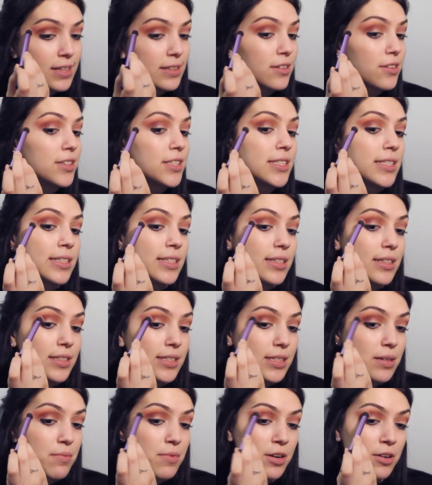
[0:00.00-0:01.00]
there's
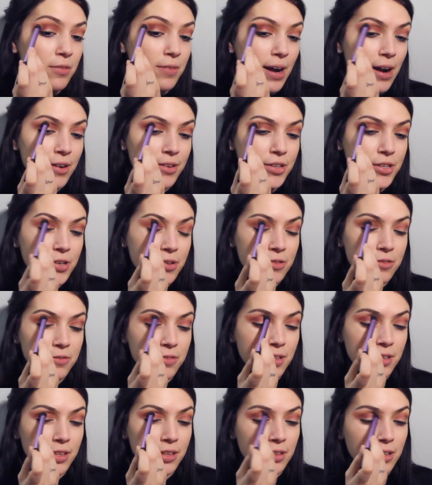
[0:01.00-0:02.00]
someone around. You don't
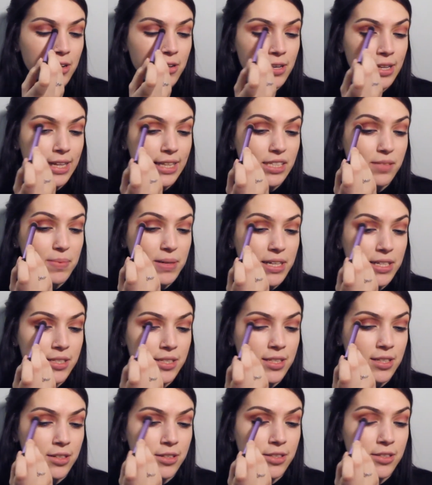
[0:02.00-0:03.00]
feel alone, and that's because
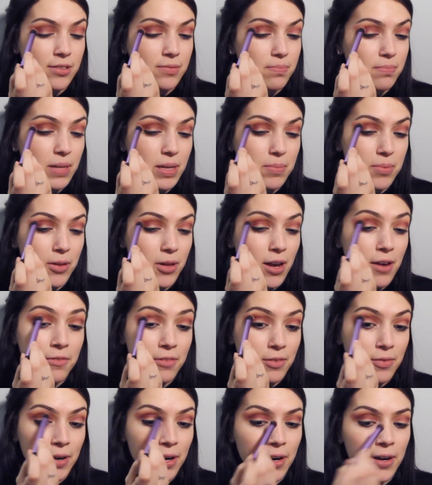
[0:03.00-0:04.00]
there's people
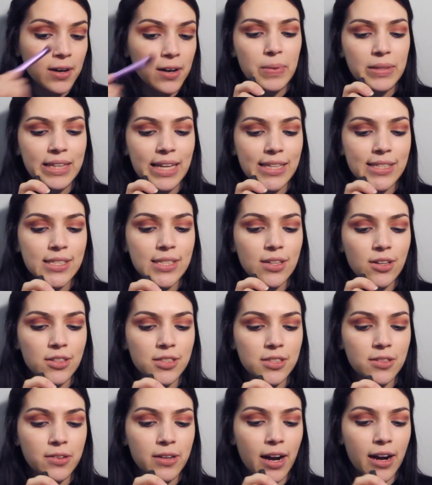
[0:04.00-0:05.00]
everywhere. But that's
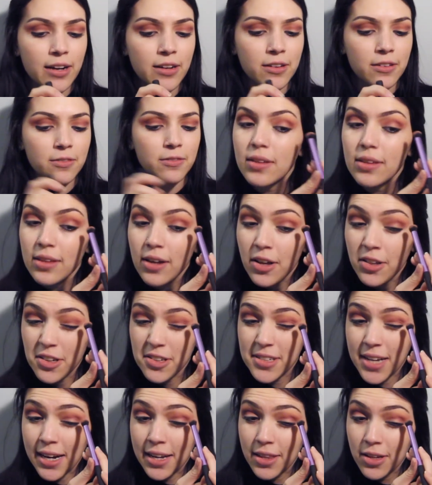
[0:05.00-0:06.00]
also kind of the other
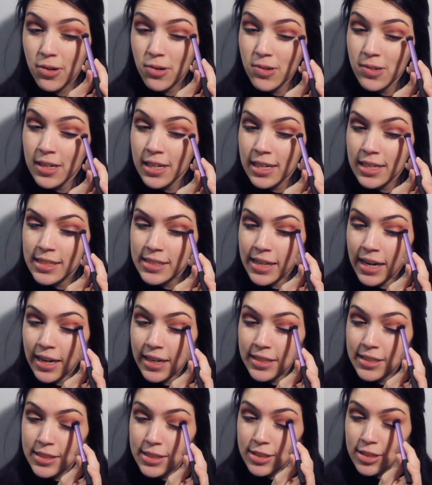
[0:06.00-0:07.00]
side of the coin, is that
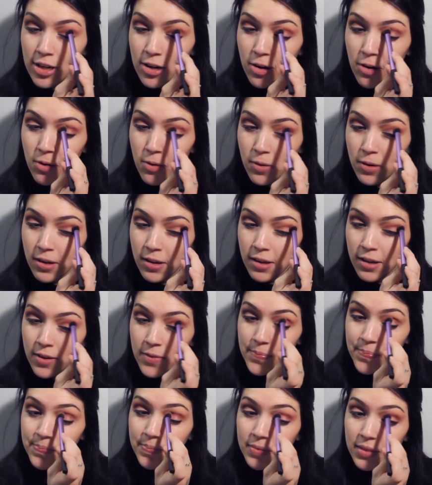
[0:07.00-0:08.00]
it's so
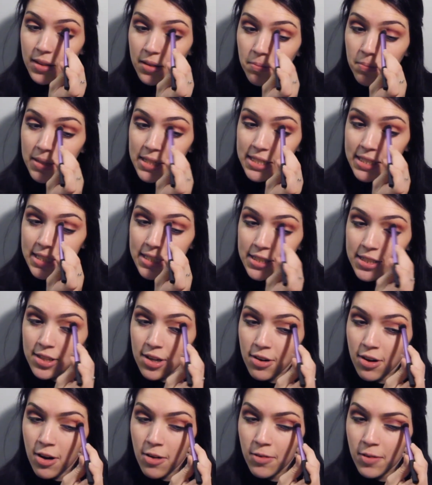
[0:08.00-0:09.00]
busy,
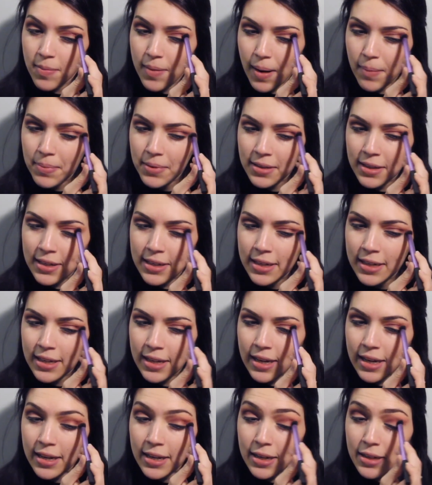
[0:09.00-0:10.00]
so overpopulated,
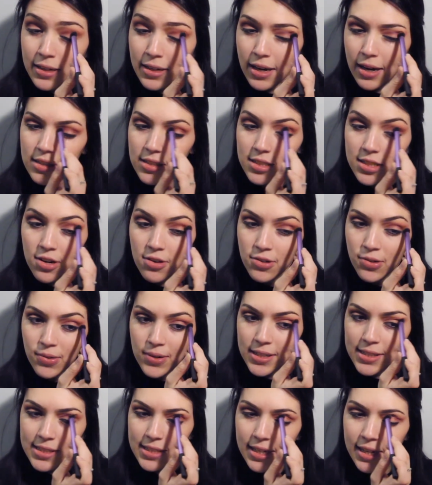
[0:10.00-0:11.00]
and so
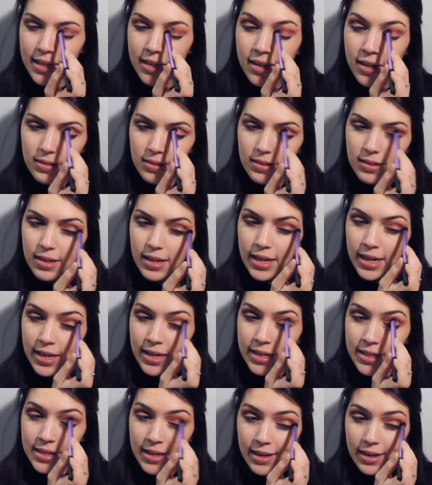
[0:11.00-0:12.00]
noisy.
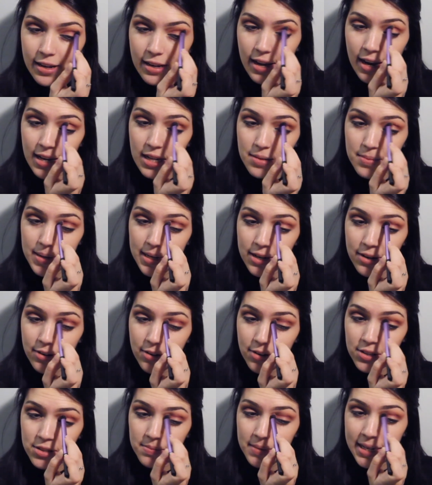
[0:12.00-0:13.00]
And anybody who
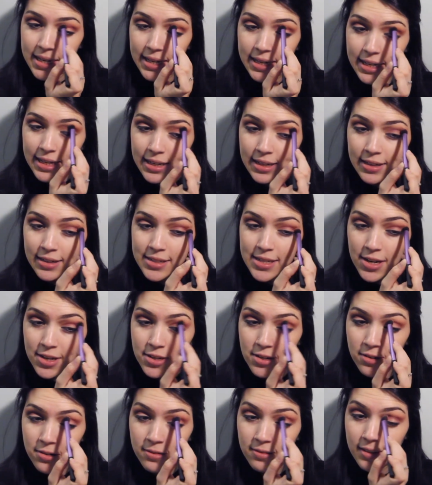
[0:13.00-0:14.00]
knows me can tell
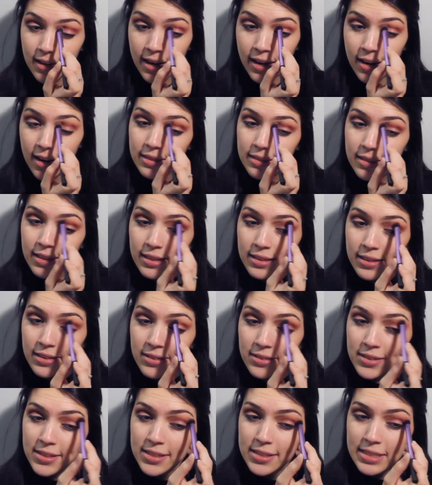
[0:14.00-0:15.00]
you that the
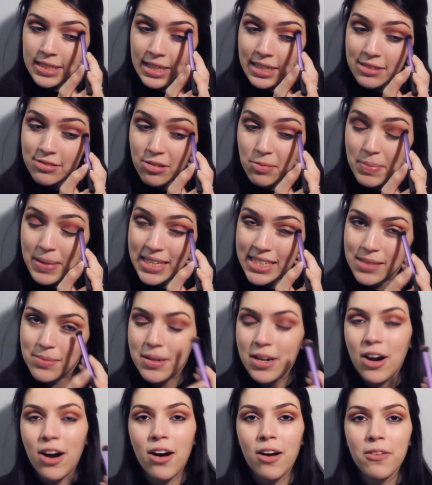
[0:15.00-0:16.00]
littlest things will piss
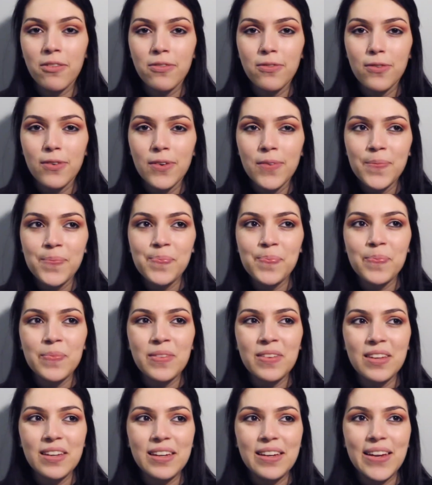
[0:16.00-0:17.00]
me off,
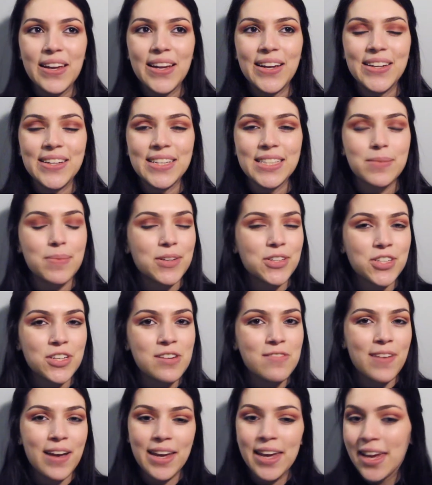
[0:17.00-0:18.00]
and especially
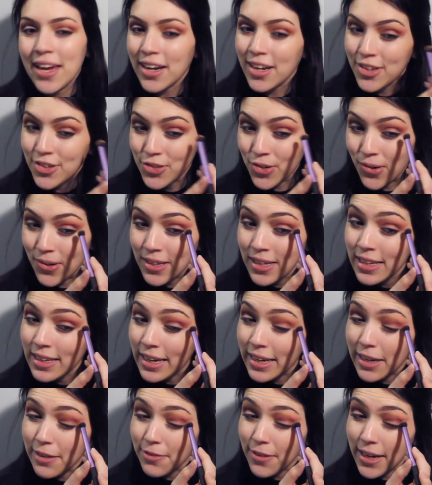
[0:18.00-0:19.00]
if I can't control it,
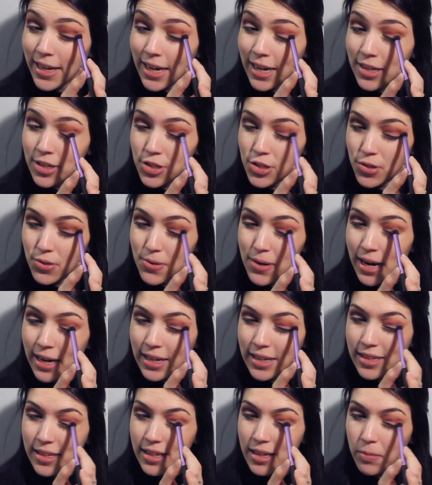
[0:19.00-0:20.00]
like if I can't do
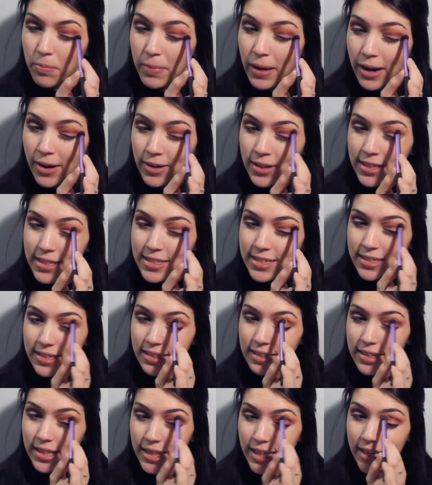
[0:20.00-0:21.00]
anything about it,
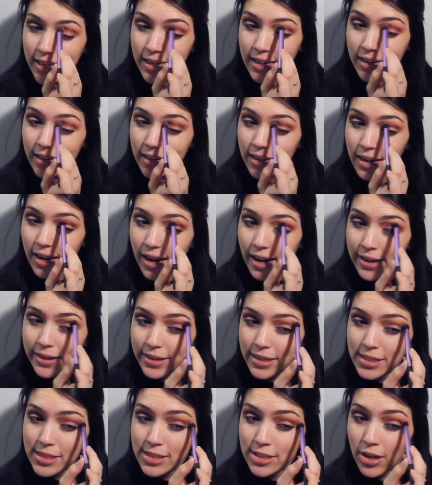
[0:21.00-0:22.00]
then I
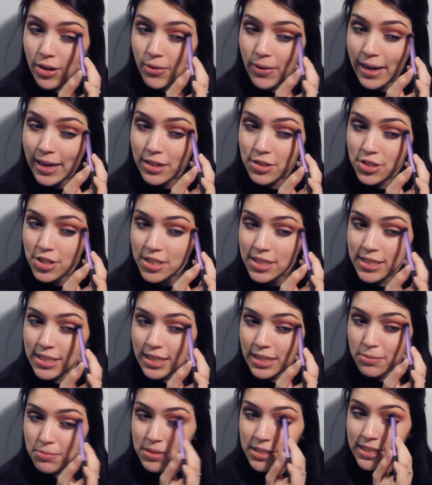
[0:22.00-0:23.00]
get so anxious
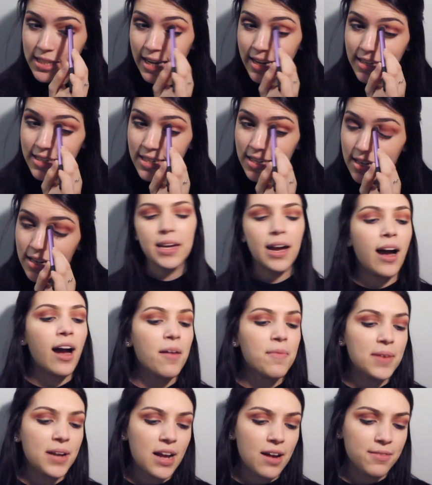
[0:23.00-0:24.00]
and upset. Yeah,
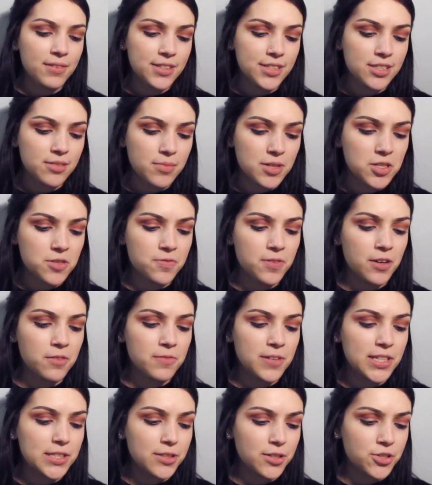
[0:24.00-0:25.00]
I've been having so much fun
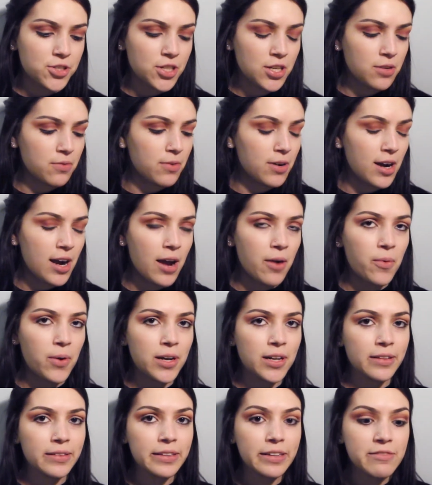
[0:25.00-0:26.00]
researching where I
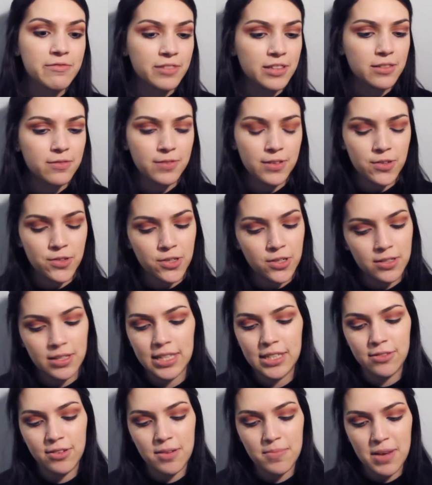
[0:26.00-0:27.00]
want to live in the future.
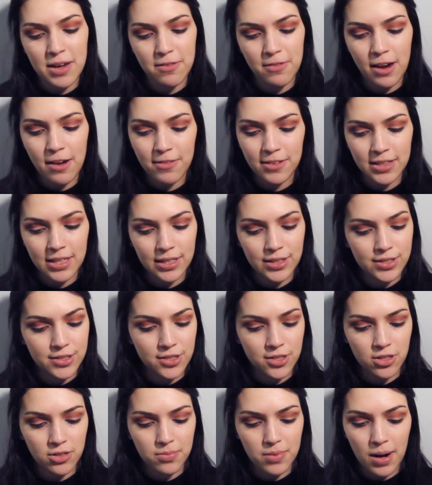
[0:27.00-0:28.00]
That's one of my favorite things
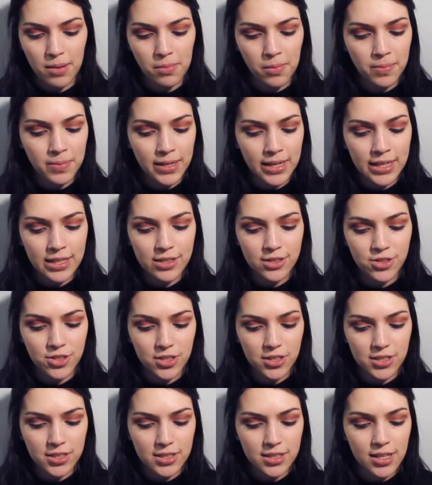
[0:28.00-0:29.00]
to do probably, is
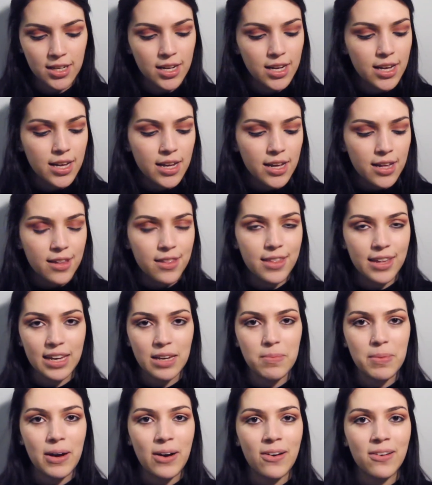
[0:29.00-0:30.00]
just think
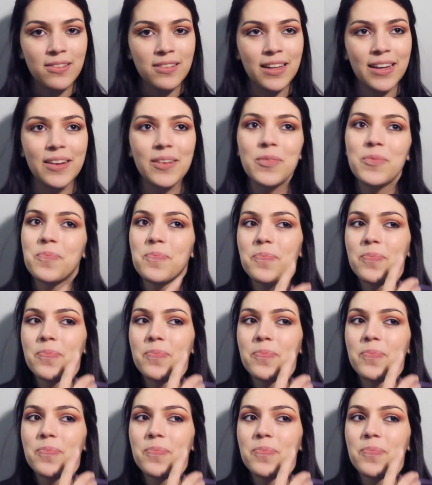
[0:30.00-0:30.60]
about like